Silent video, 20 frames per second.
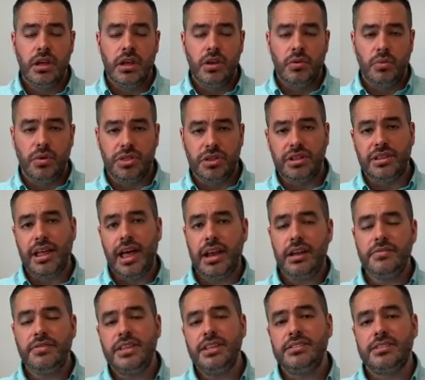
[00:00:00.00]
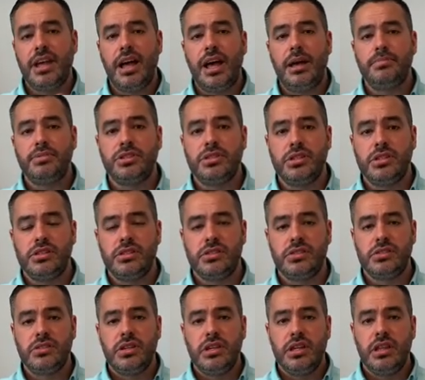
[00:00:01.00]
With a lot of these
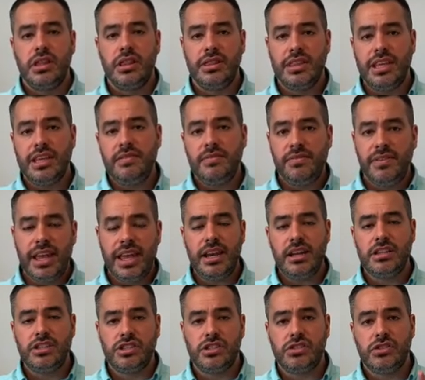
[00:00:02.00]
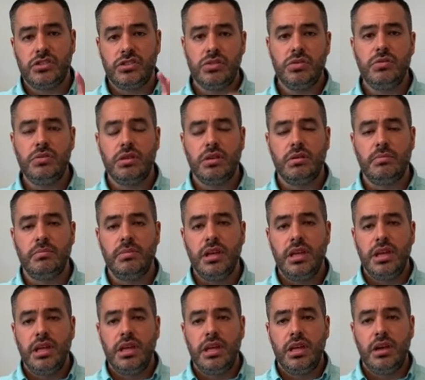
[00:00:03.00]
options, the advantages to them
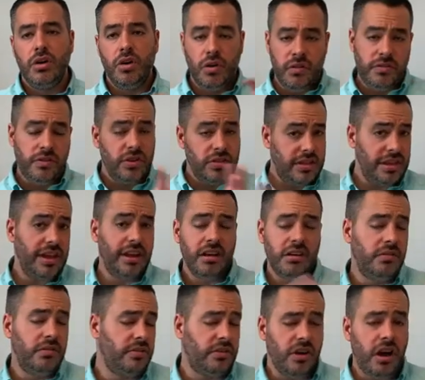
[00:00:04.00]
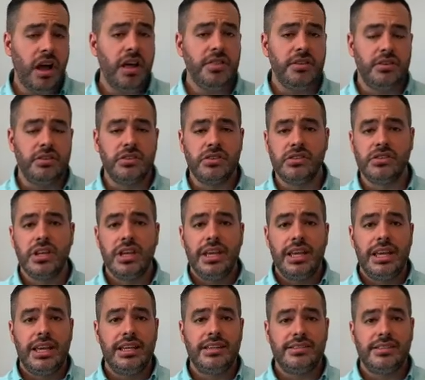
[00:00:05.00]
over others
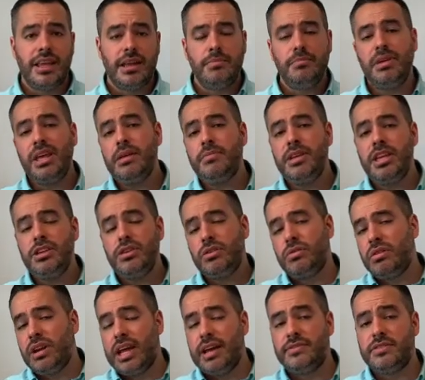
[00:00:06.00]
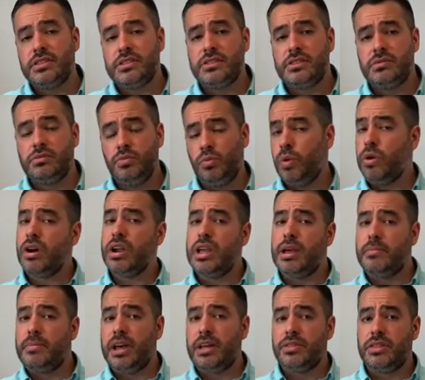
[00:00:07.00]
is that maybe you don't have to worry
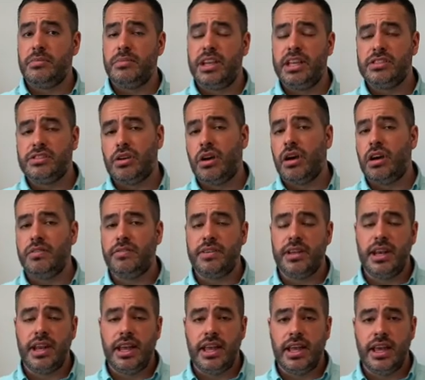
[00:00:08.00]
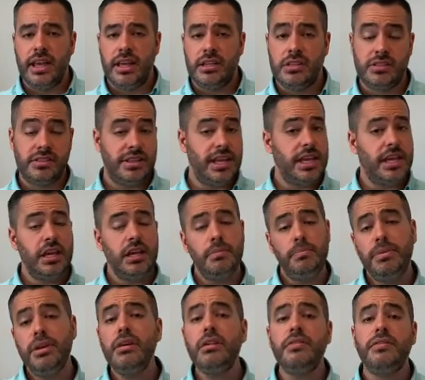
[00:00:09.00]
about them as often as taking a
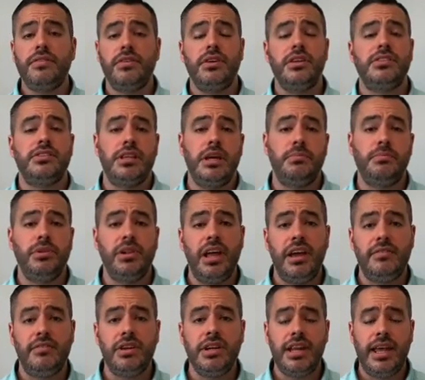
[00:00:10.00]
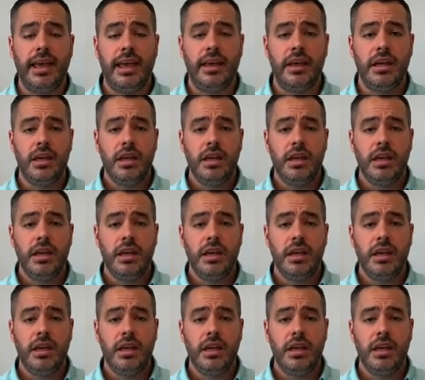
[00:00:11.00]
pill, for example, every day.